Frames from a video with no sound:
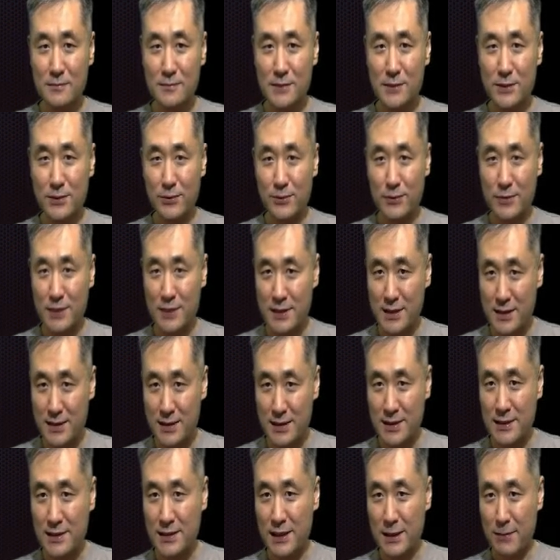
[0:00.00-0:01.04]
So this is
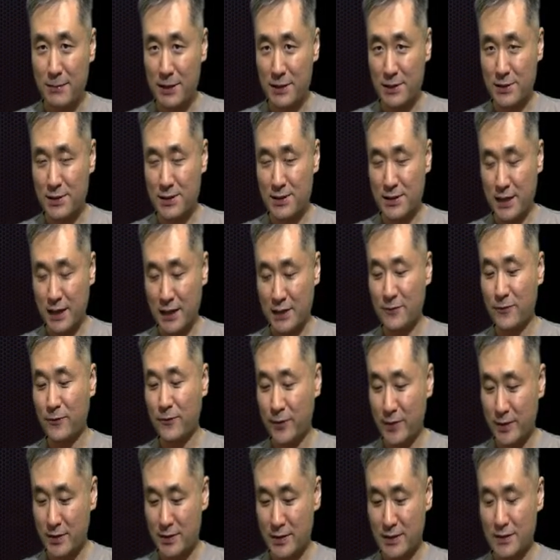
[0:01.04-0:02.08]
examiner's side
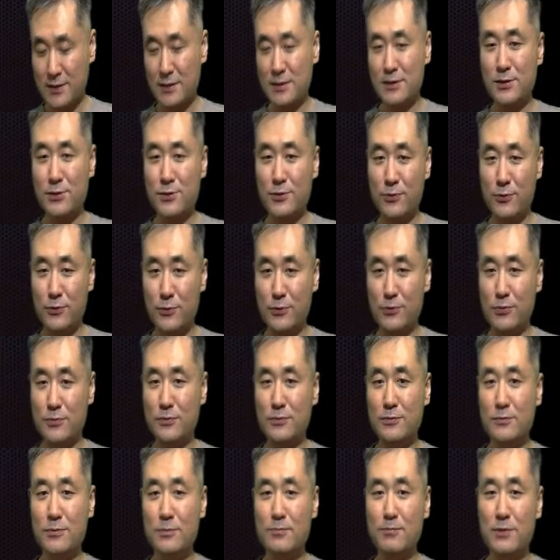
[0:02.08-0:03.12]
feeling, so
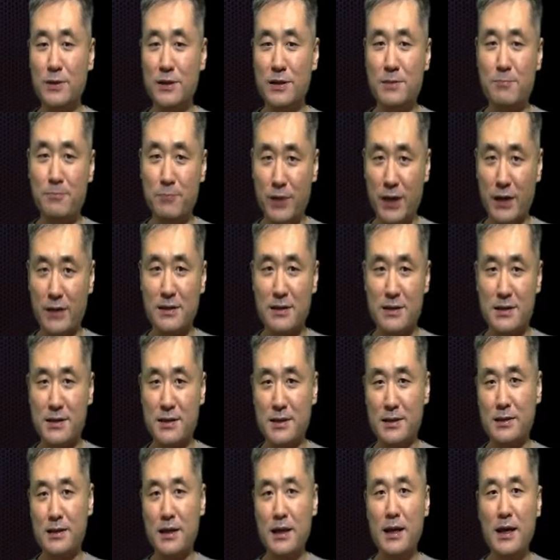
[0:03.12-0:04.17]
please practice it.